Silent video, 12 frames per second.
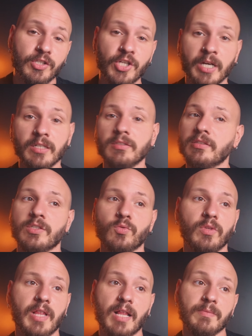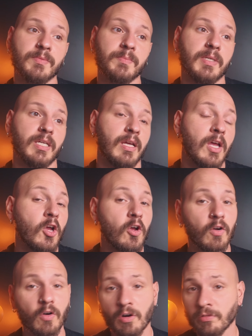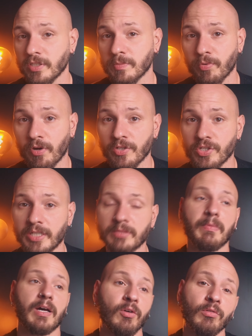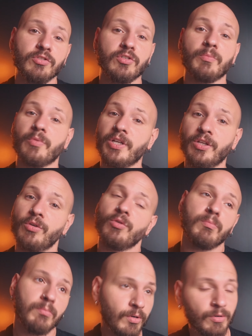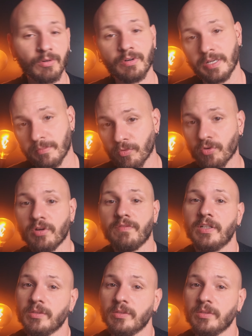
to the channel. This will help me grow this project, but also bring you more and more